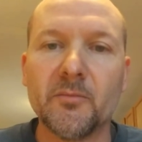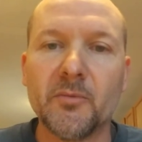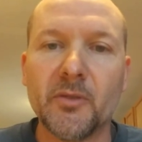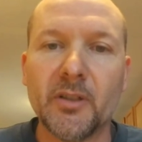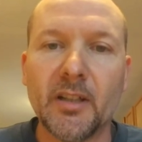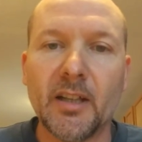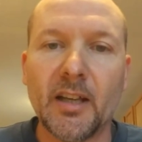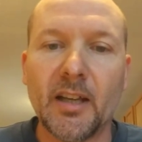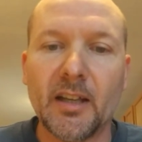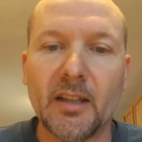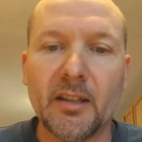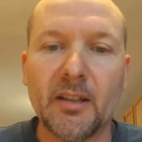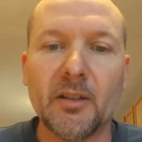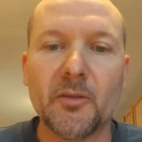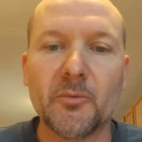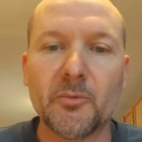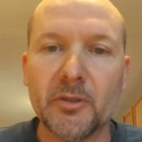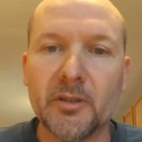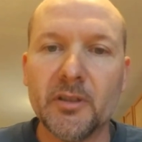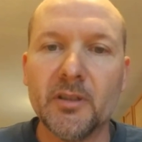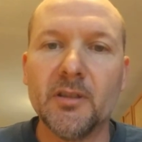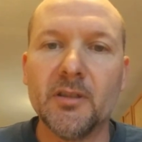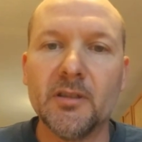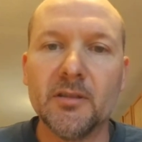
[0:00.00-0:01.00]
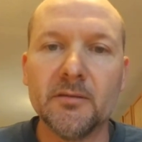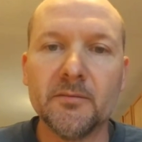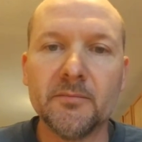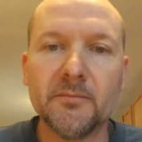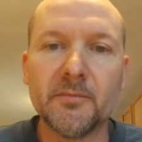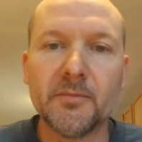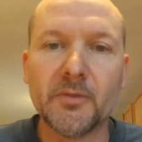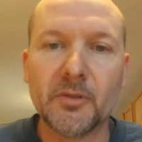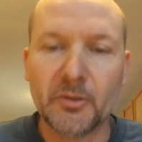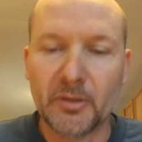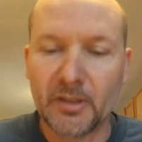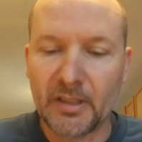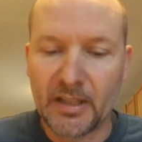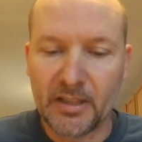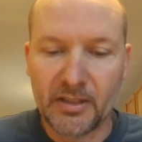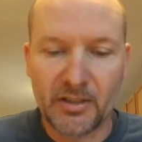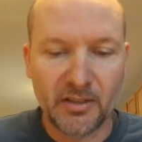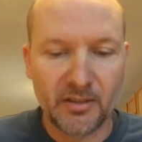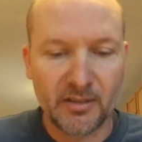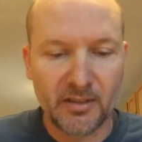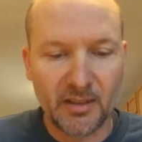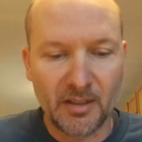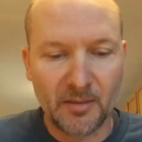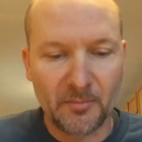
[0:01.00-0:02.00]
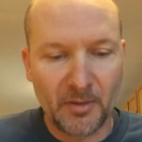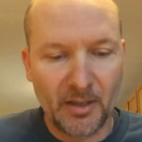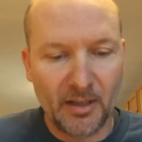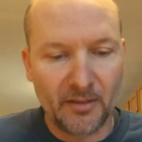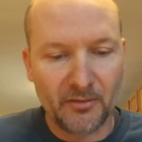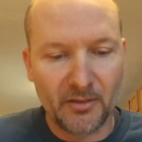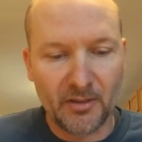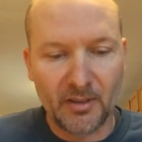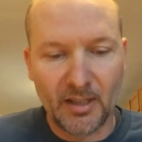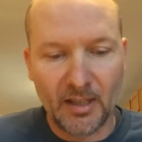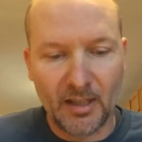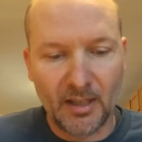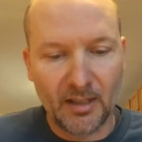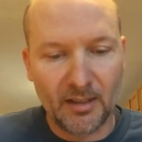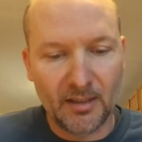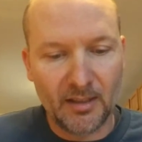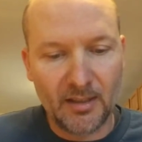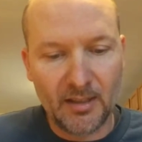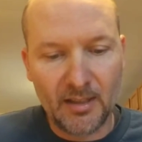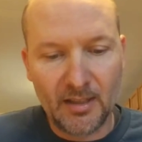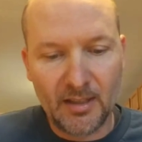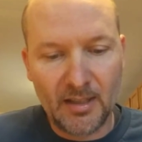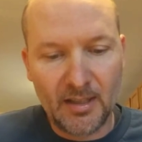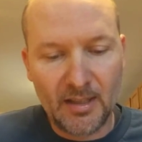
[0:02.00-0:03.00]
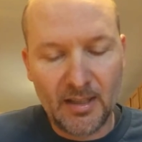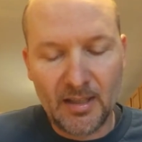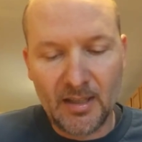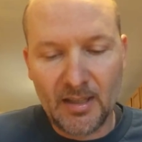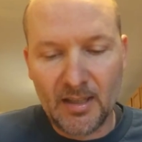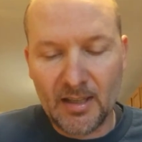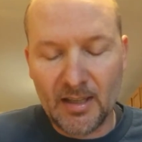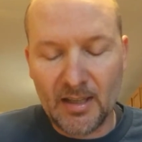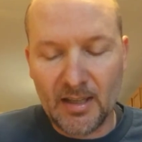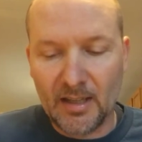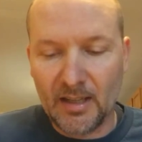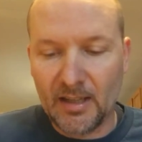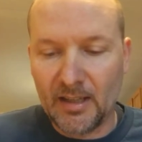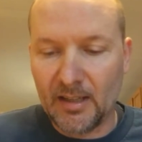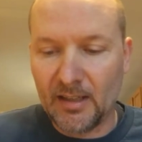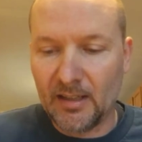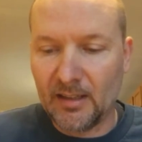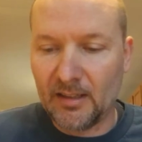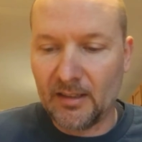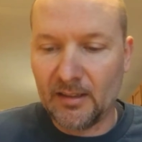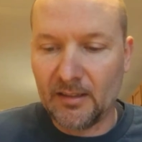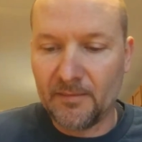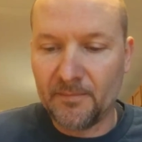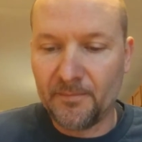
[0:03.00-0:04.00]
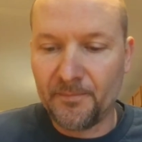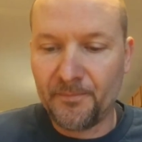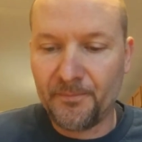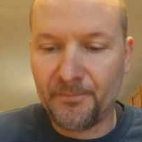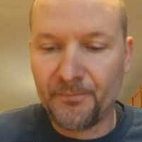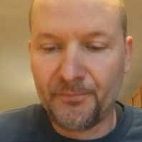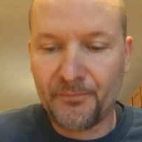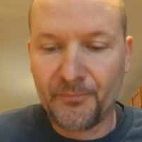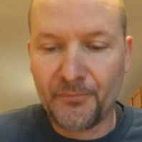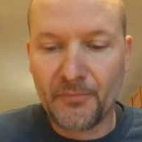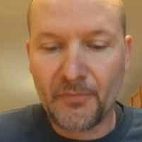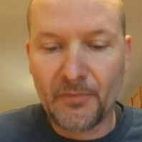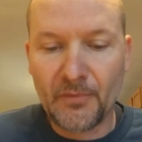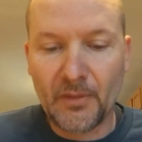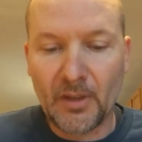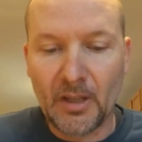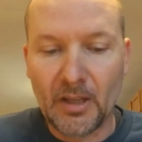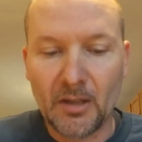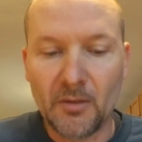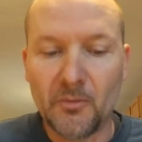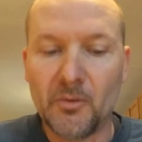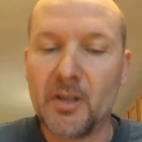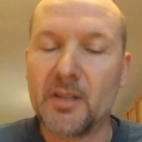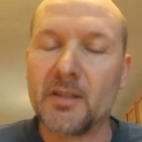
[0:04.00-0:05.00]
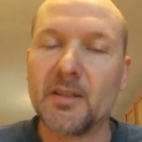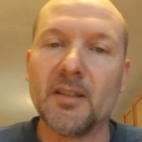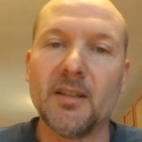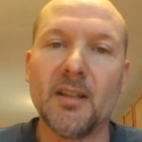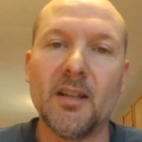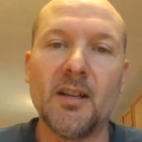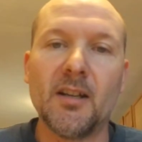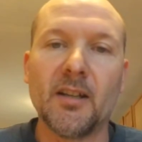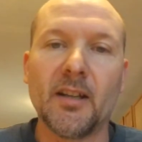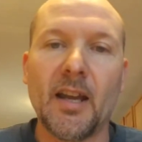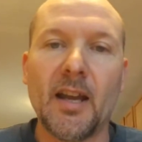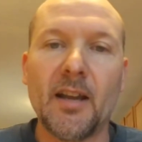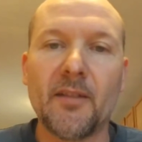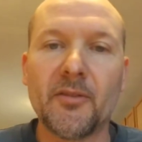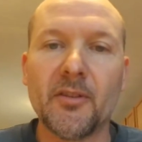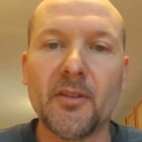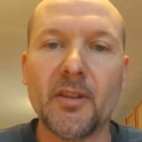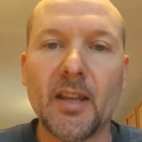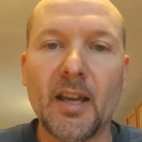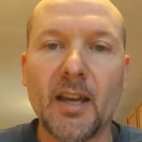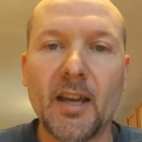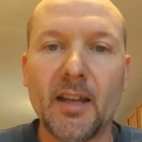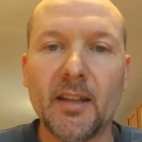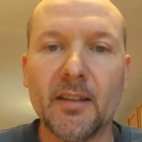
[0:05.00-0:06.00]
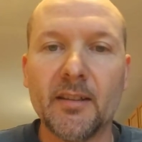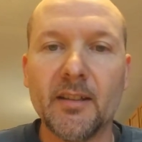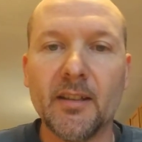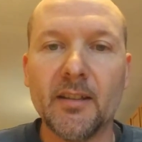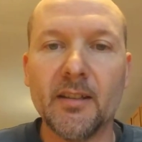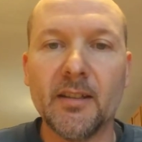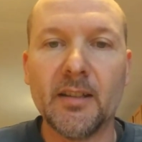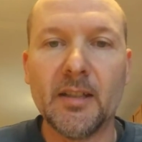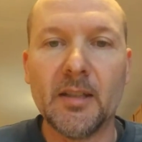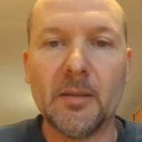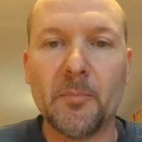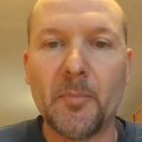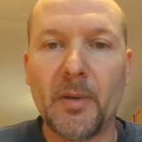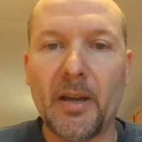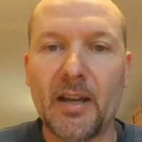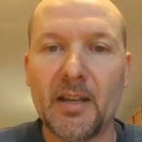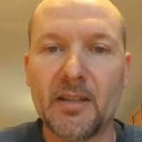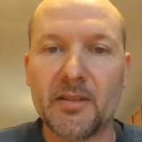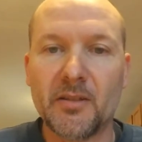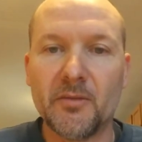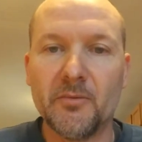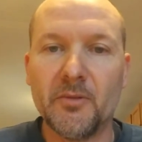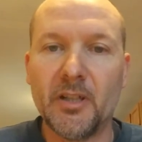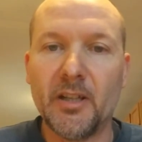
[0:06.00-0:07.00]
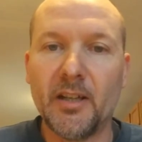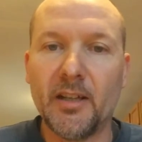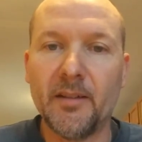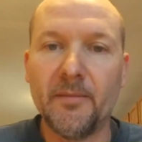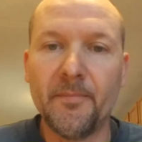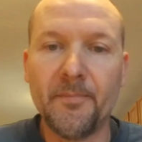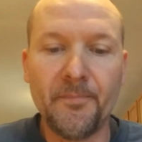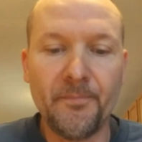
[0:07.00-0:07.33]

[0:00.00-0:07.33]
We had a real relationship after that. And it wasn't long after that he passed away.